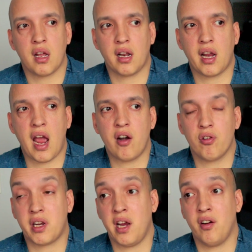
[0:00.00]
Like, I
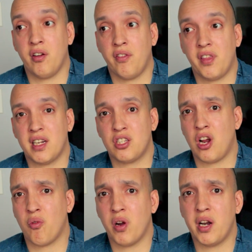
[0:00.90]
don't care if that's
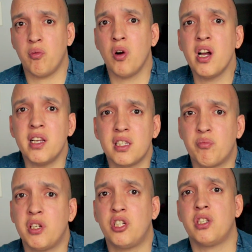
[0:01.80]
not what it was,
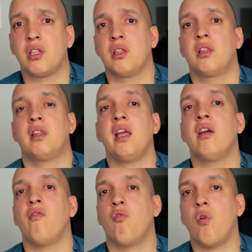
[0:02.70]
but just
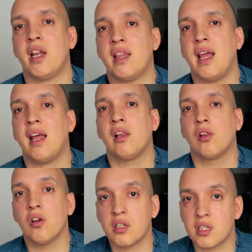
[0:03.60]
think of what that
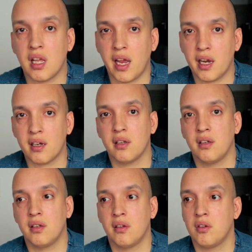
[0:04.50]
looks like.
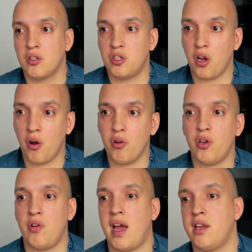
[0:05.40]
So
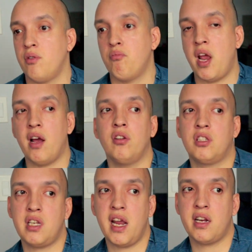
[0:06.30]
you had your male
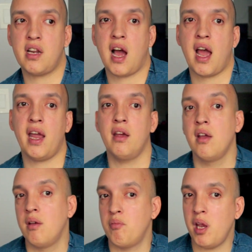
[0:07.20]
snake die,
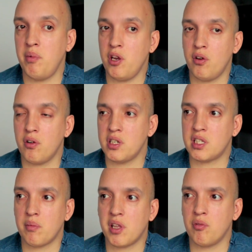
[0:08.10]
maybe you
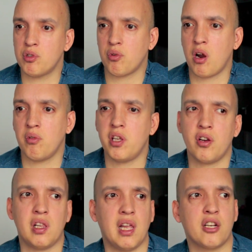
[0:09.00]
noticed something was wrong with
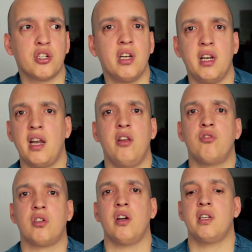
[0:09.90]
your collection, and then
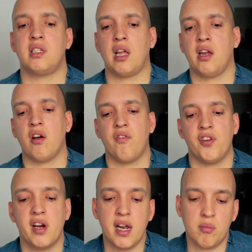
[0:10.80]
you started selling off
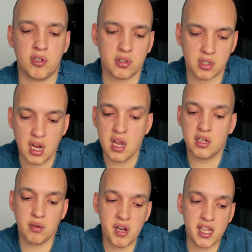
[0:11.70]
your animals.
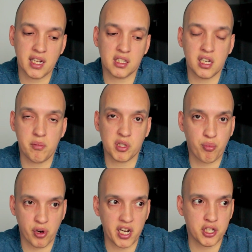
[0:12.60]
To me, that seems
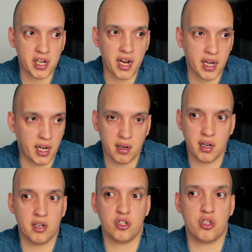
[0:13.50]
pretty shady,
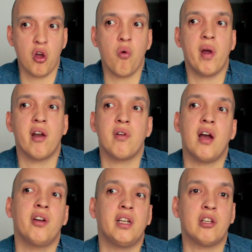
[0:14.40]
and there's no way
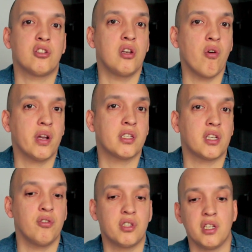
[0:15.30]
around it. There's no
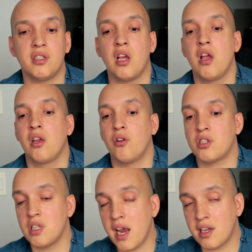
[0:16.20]
excuses. Your
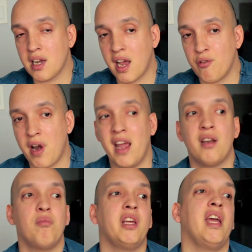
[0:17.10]
snake died
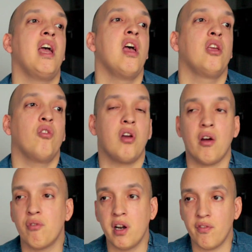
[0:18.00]
randomly. You
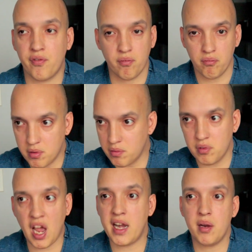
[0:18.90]
got rid of
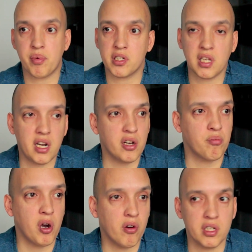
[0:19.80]
90% of your
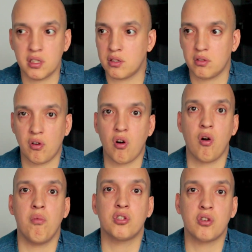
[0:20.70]
boas, or
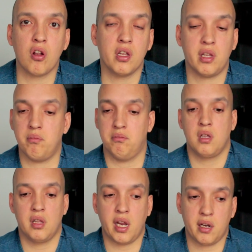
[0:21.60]
almost all of them.
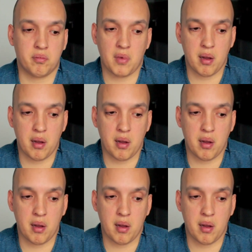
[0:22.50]
Like,